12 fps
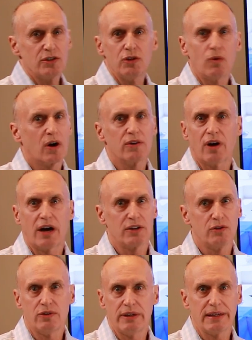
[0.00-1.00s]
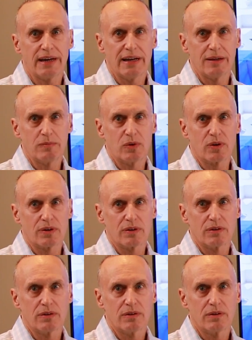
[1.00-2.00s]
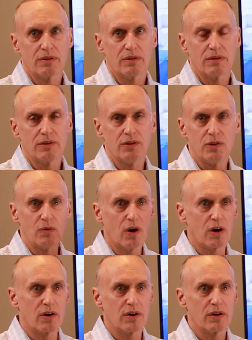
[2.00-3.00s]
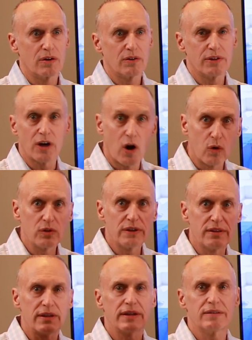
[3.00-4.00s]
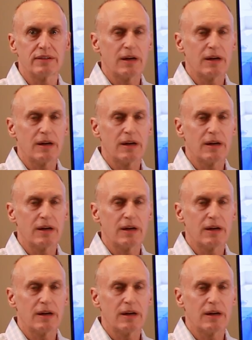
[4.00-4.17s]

you are not unique anymore. You are the only thing